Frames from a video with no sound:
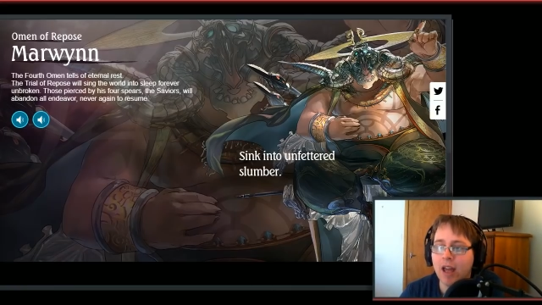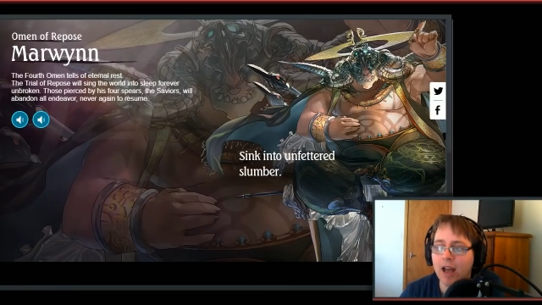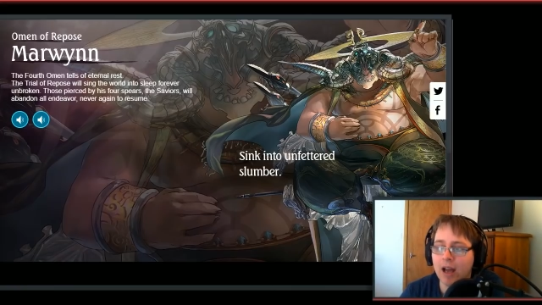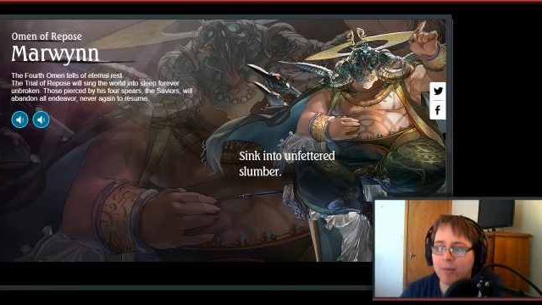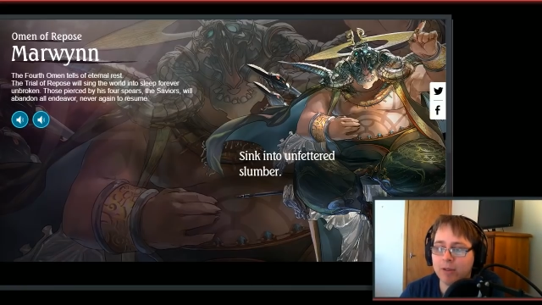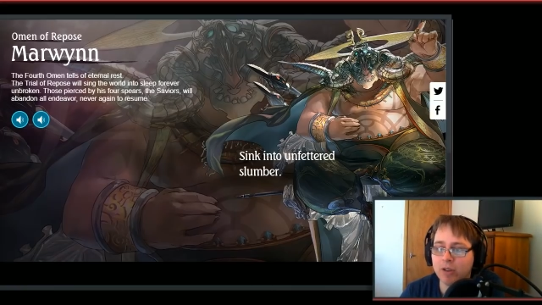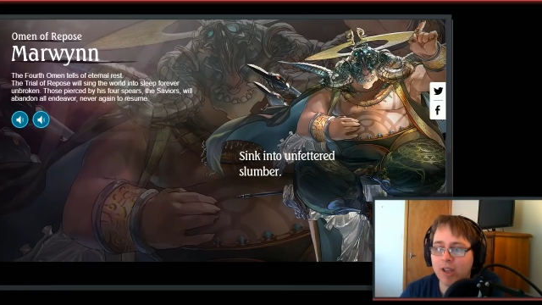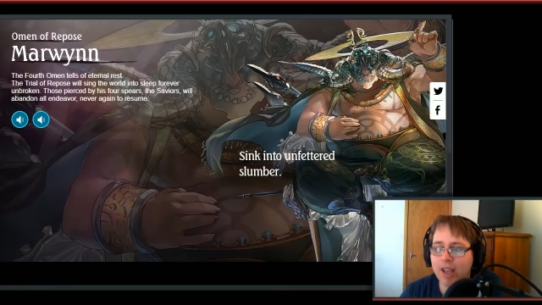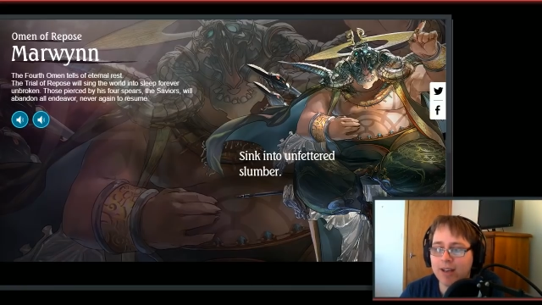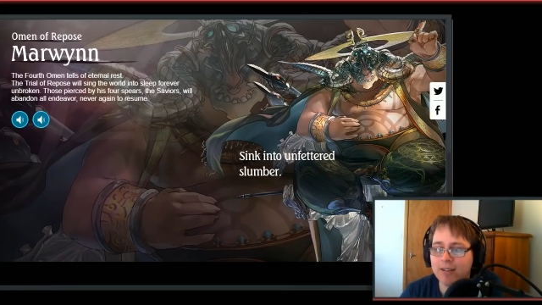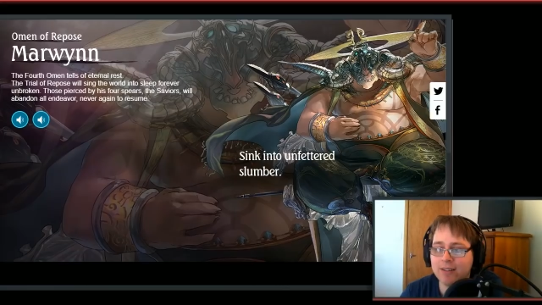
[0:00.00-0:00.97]

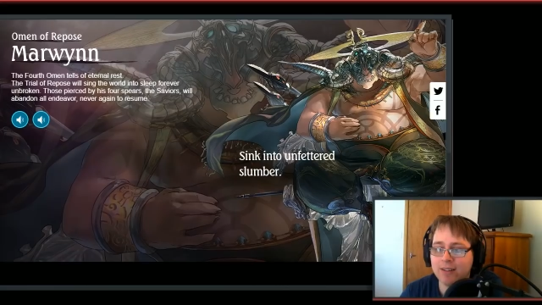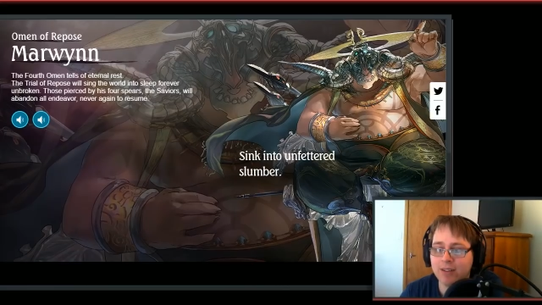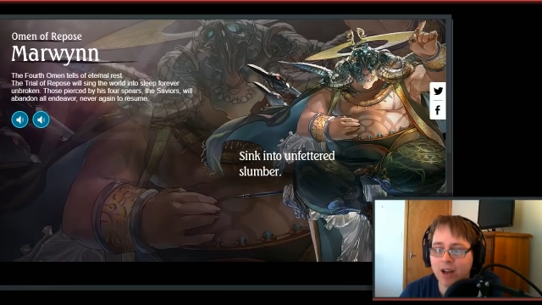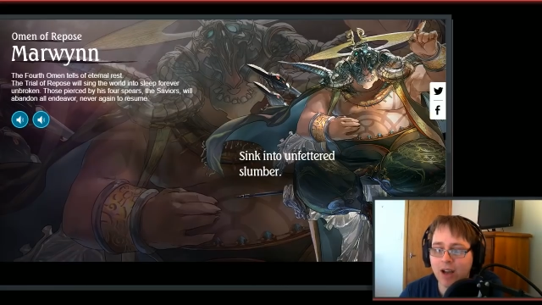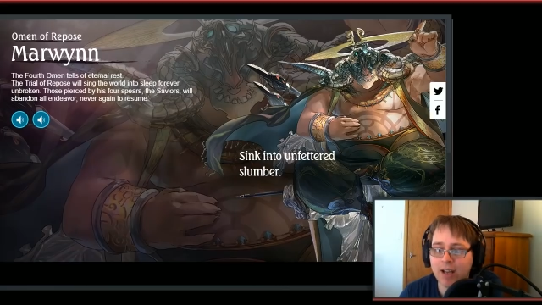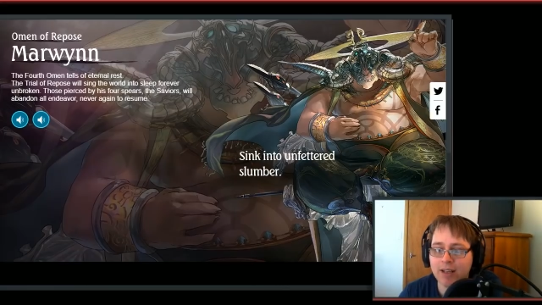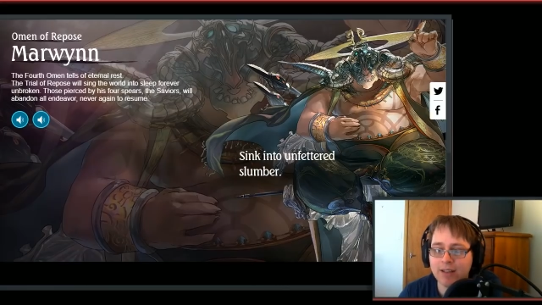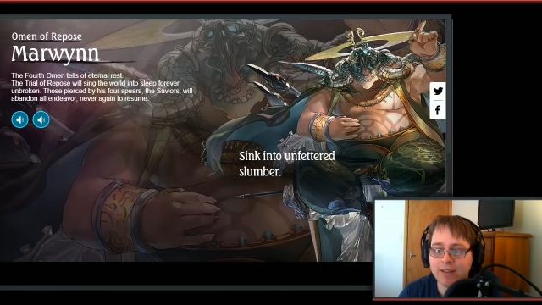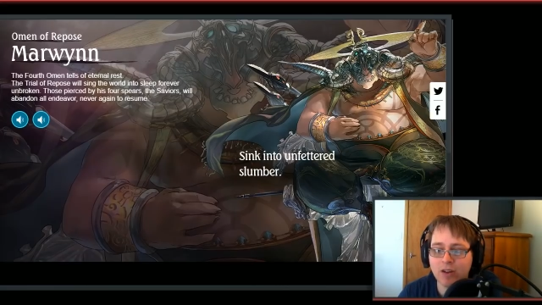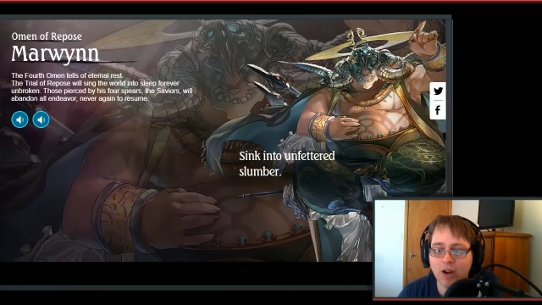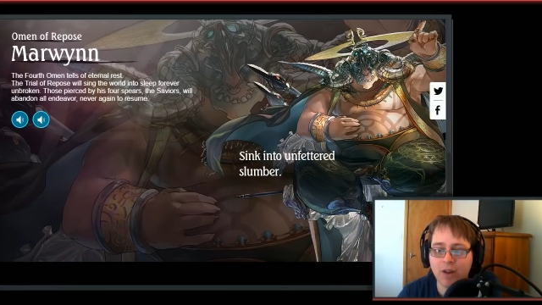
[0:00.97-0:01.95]
Looking at his design,
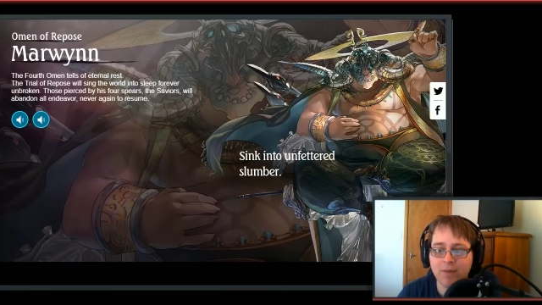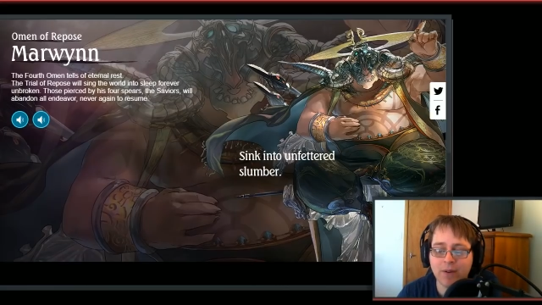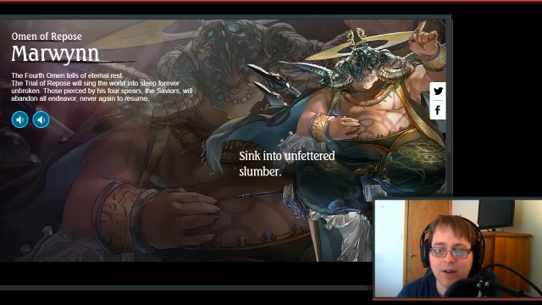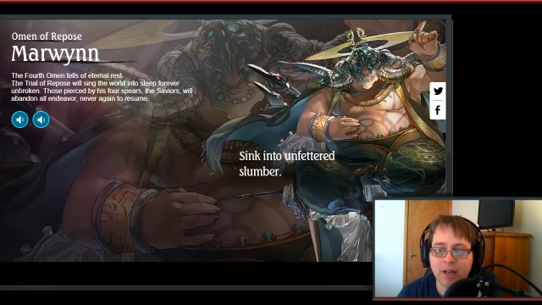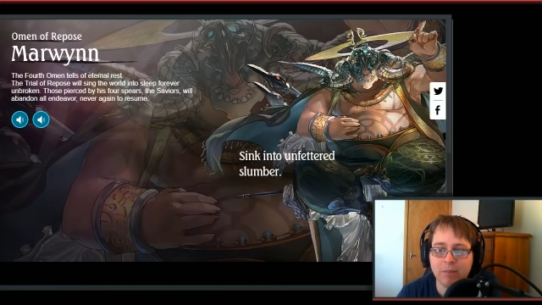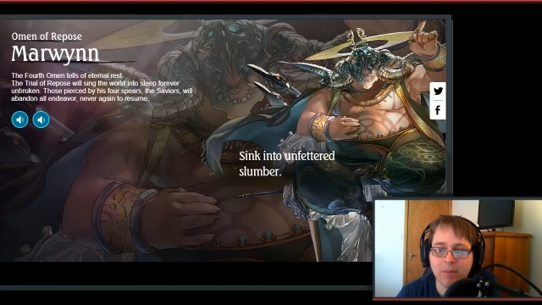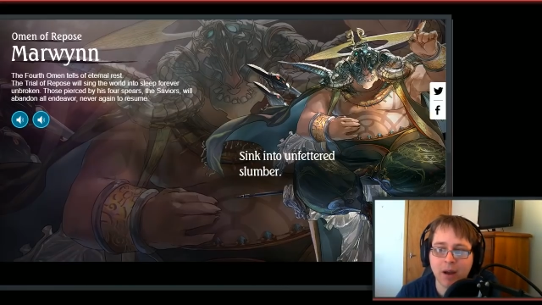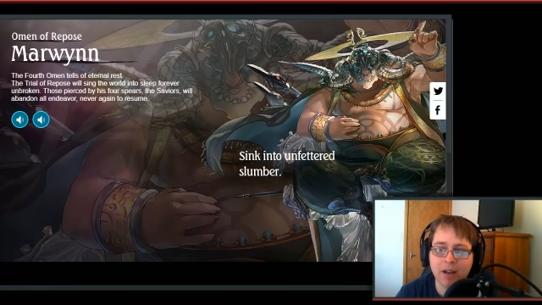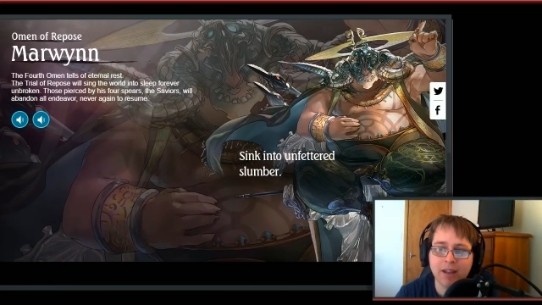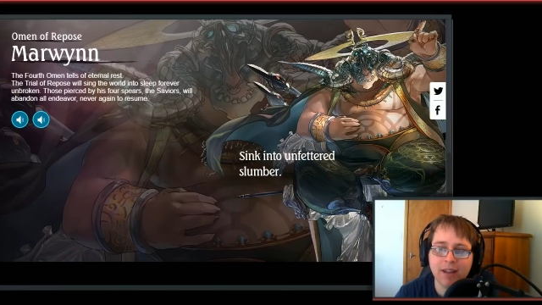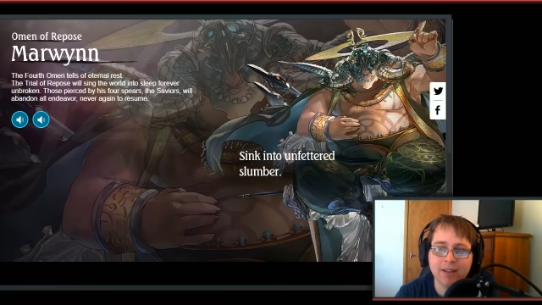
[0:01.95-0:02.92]
he's got a very
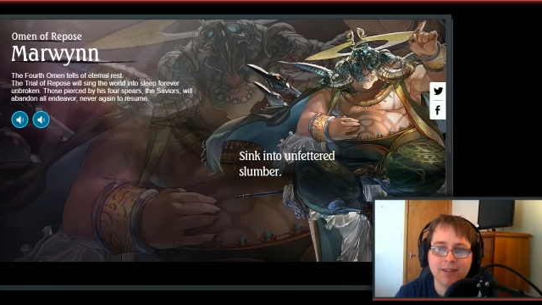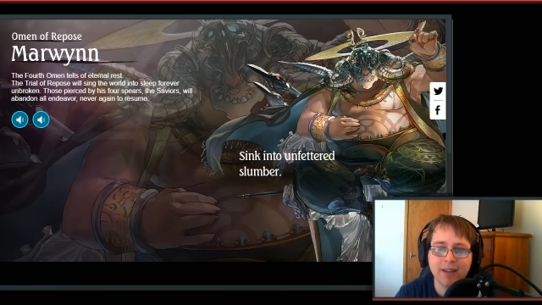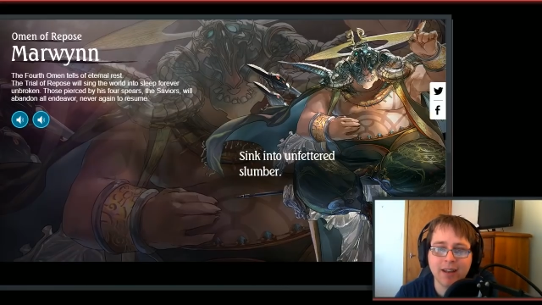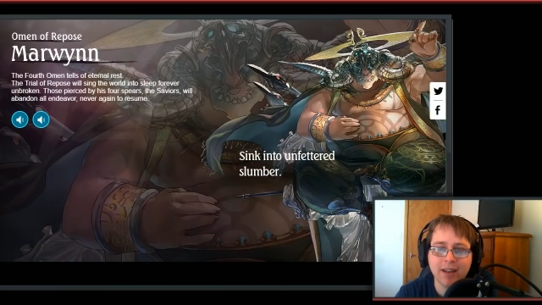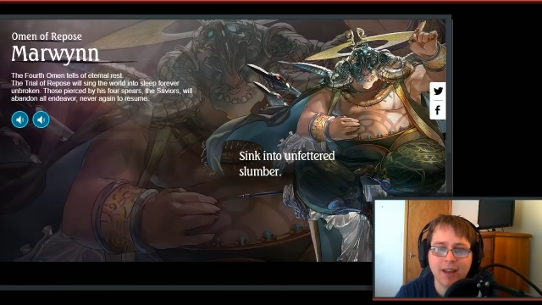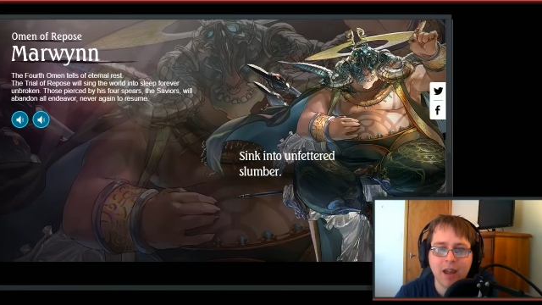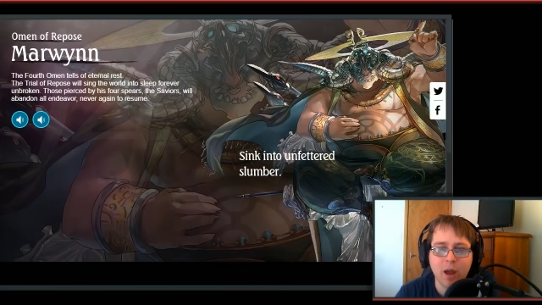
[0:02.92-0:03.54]
monkey aesthetic,